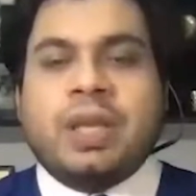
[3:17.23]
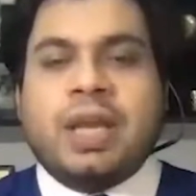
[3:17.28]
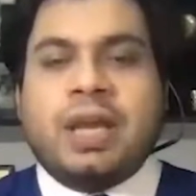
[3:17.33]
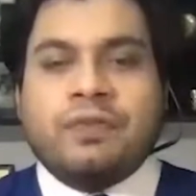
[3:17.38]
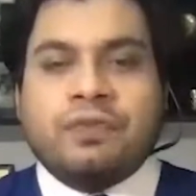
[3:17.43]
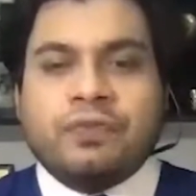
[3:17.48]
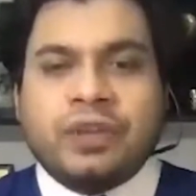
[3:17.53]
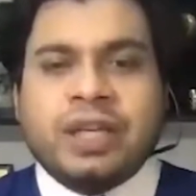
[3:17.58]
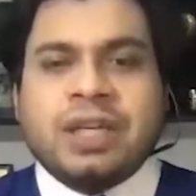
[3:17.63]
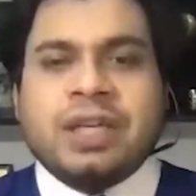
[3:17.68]
We
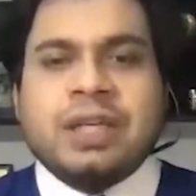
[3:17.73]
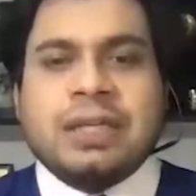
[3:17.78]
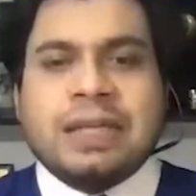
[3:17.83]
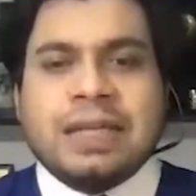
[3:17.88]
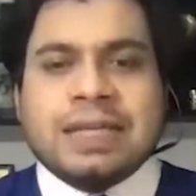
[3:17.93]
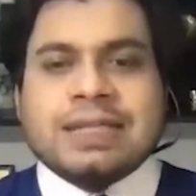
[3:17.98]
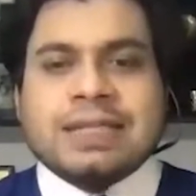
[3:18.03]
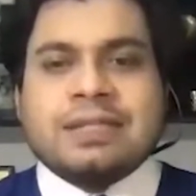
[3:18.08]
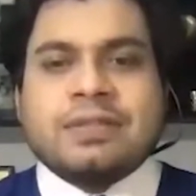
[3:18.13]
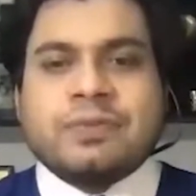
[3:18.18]
have very
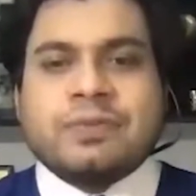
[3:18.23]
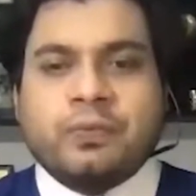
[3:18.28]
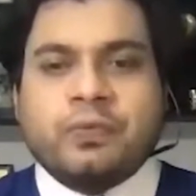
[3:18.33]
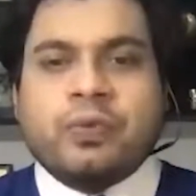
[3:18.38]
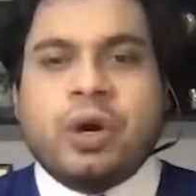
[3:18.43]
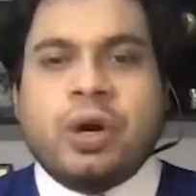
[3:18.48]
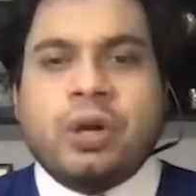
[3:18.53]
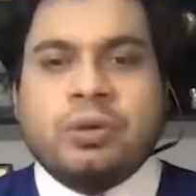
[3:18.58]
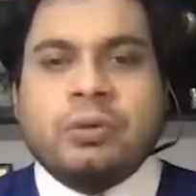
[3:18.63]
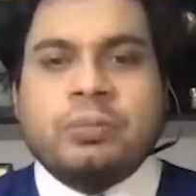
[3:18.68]
less
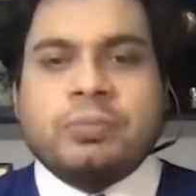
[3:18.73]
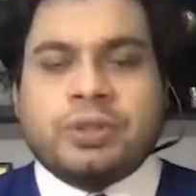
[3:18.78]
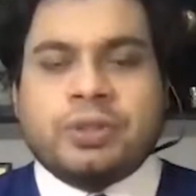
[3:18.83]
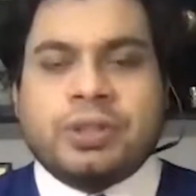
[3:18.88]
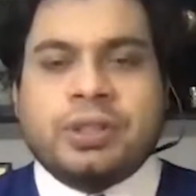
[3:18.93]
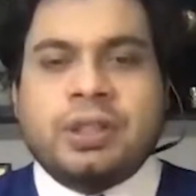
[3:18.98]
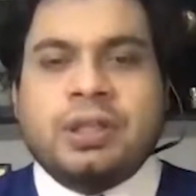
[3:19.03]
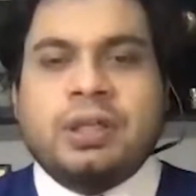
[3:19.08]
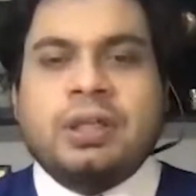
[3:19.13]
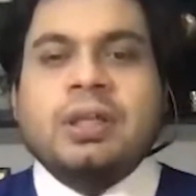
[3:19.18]
volume
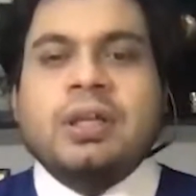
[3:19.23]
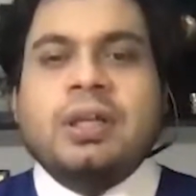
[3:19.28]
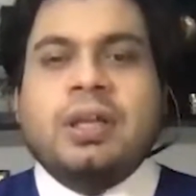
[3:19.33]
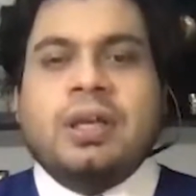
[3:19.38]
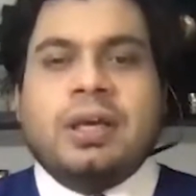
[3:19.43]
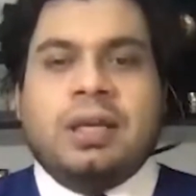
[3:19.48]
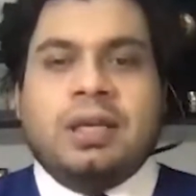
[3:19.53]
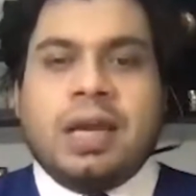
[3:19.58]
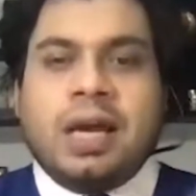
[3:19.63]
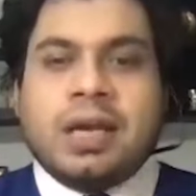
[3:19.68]
here
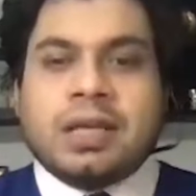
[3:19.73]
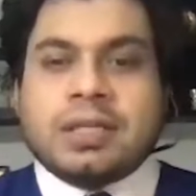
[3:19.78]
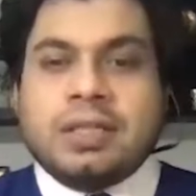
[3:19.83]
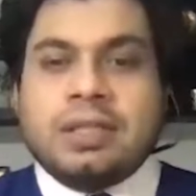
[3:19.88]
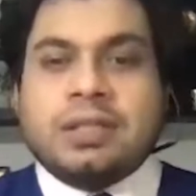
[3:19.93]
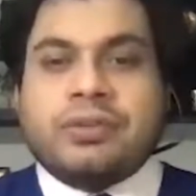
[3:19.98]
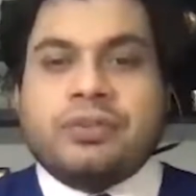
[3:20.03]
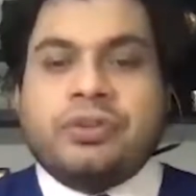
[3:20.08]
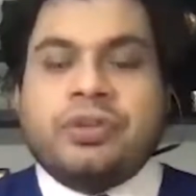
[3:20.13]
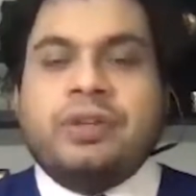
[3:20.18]

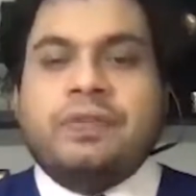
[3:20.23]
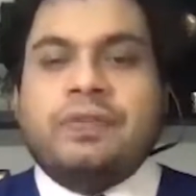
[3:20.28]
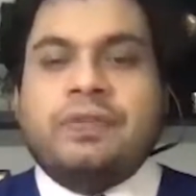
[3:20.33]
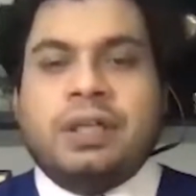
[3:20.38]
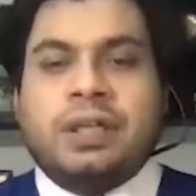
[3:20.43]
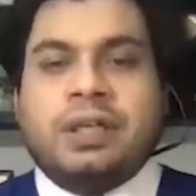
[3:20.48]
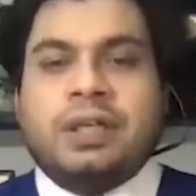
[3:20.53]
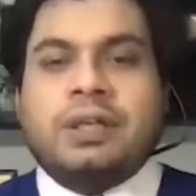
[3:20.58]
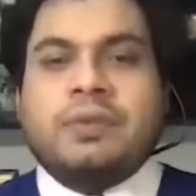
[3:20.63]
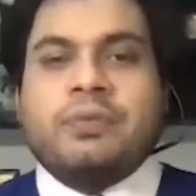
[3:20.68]
largely three
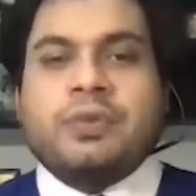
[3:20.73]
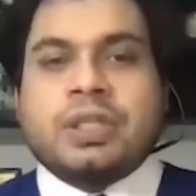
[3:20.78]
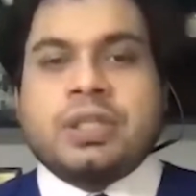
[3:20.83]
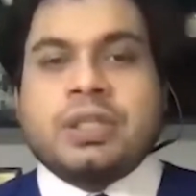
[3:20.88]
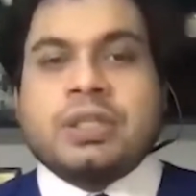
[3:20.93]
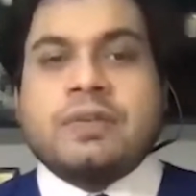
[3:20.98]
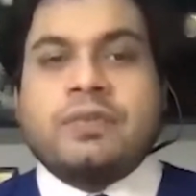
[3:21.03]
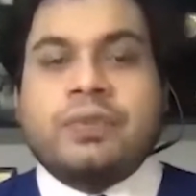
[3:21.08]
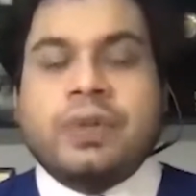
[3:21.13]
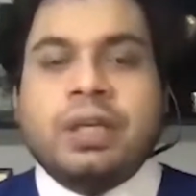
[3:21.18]
wheeler, which
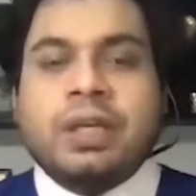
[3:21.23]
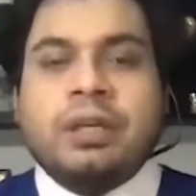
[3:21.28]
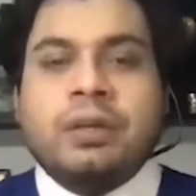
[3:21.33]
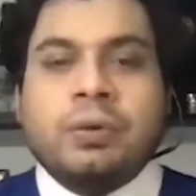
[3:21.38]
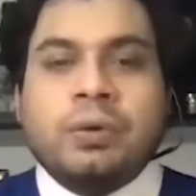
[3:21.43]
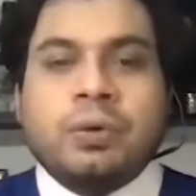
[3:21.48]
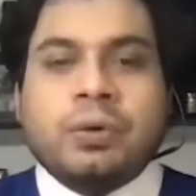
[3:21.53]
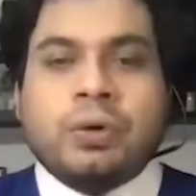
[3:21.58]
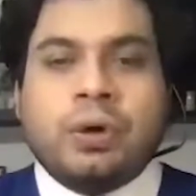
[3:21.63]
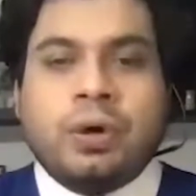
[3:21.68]
is a very
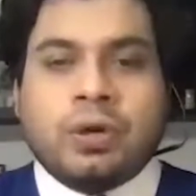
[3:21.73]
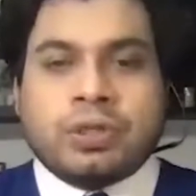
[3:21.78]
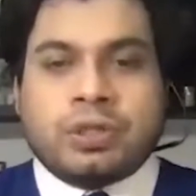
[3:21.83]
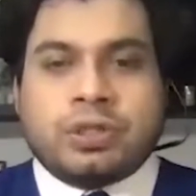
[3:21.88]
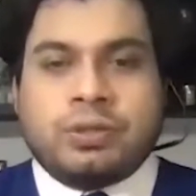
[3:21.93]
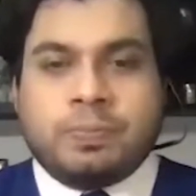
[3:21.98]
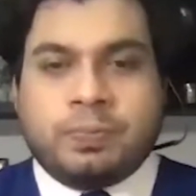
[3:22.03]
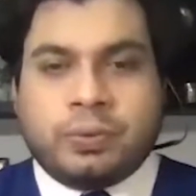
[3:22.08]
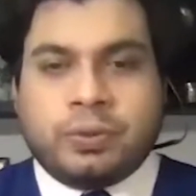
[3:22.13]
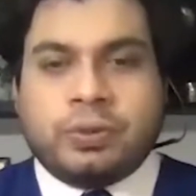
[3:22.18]
low
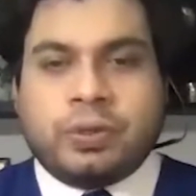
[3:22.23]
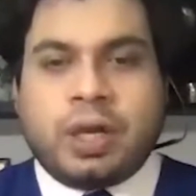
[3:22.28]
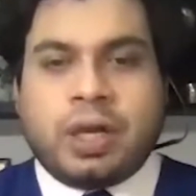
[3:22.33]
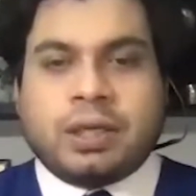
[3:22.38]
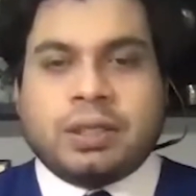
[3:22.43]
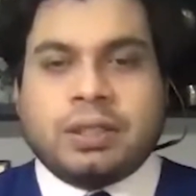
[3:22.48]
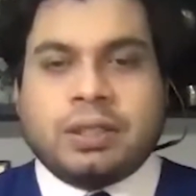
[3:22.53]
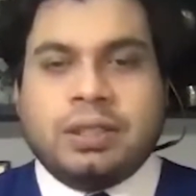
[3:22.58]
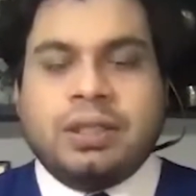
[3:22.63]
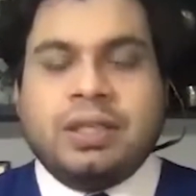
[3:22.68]
cost
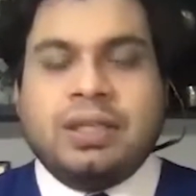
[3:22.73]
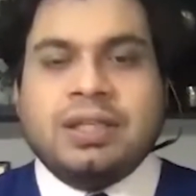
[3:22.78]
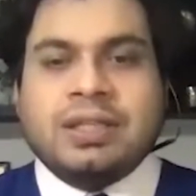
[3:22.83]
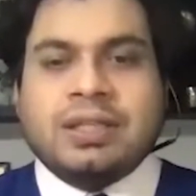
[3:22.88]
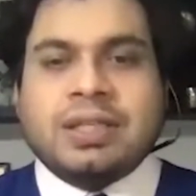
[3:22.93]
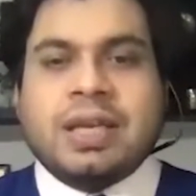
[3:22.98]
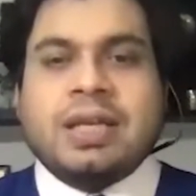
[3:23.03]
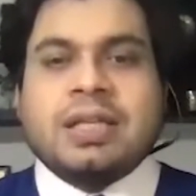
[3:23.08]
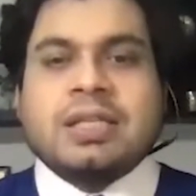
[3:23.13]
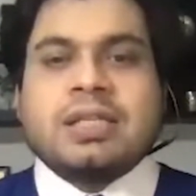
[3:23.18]
product in
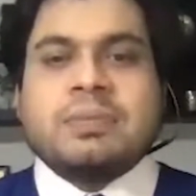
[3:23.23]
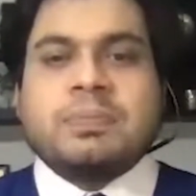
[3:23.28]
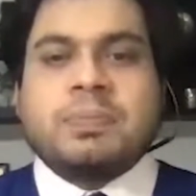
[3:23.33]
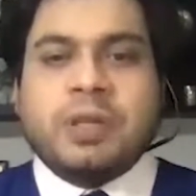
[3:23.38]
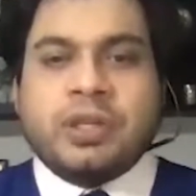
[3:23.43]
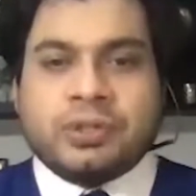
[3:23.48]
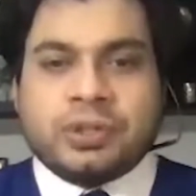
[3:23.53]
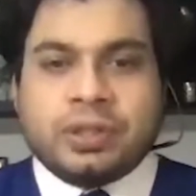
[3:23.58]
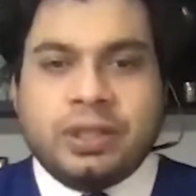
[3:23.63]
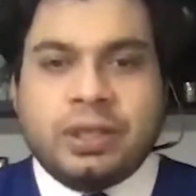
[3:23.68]
India,
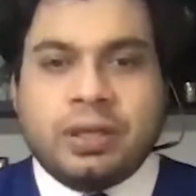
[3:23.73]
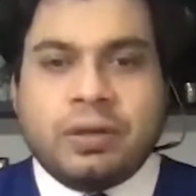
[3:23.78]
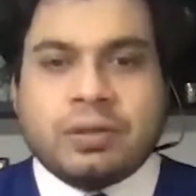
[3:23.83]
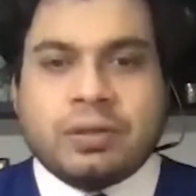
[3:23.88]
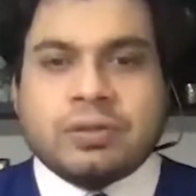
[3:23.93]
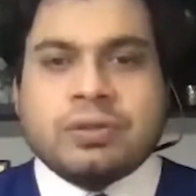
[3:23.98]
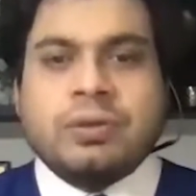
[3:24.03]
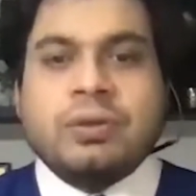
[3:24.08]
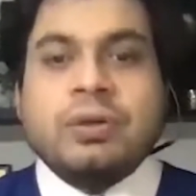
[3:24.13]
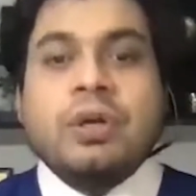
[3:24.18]
especially
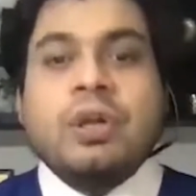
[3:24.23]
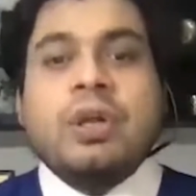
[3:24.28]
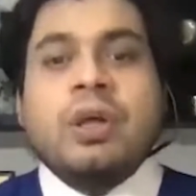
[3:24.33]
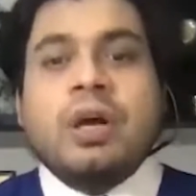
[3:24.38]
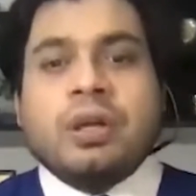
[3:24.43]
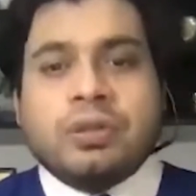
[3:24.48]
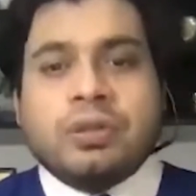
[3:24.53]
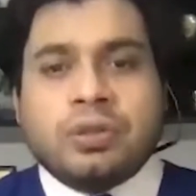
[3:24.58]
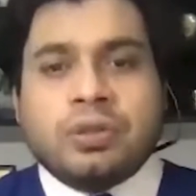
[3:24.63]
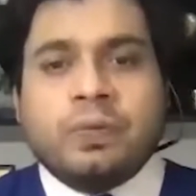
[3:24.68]
also
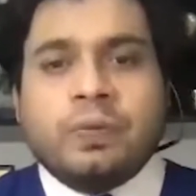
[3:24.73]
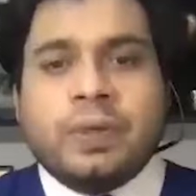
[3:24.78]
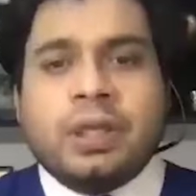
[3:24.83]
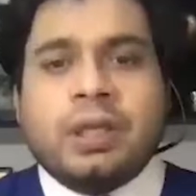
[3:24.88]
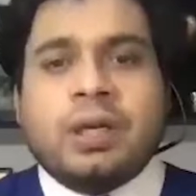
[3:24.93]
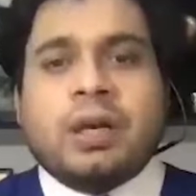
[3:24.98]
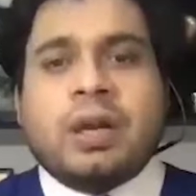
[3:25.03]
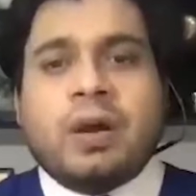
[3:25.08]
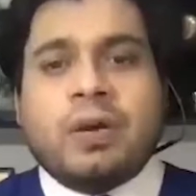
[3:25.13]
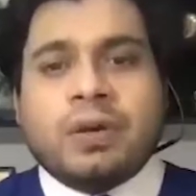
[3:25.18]
two
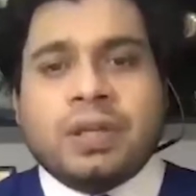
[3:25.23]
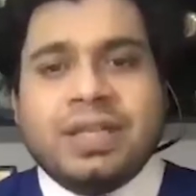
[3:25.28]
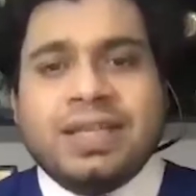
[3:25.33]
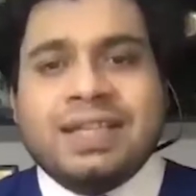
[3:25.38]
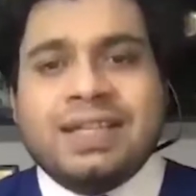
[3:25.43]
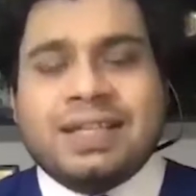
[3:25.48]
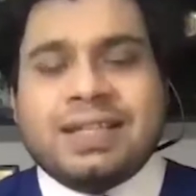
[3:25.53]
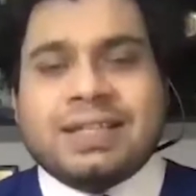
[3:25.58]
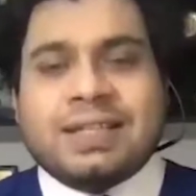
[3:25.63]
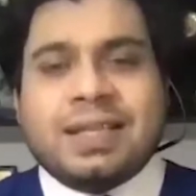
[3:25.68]
wheeler or
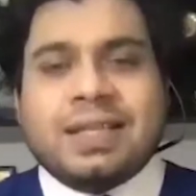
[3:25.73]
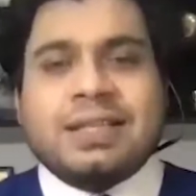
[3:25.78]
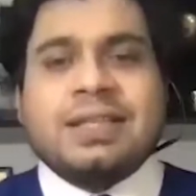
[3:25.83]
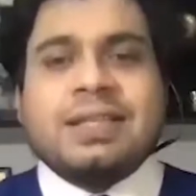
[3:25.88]
e-rickshaw.